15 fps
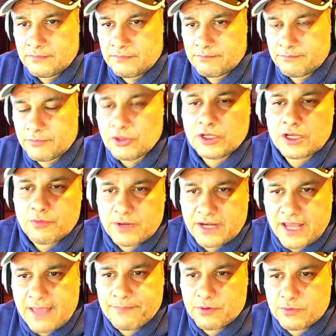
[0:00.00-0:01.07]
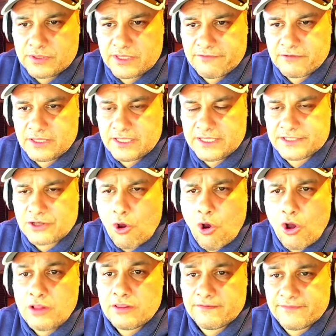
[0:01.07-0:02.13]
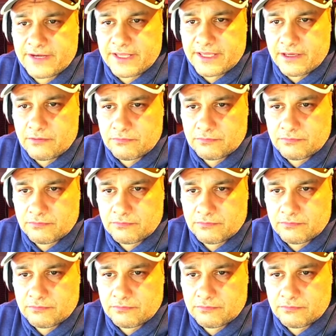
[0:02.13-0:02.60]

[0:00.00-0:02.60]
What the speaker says: But look at what happened when they released all the video.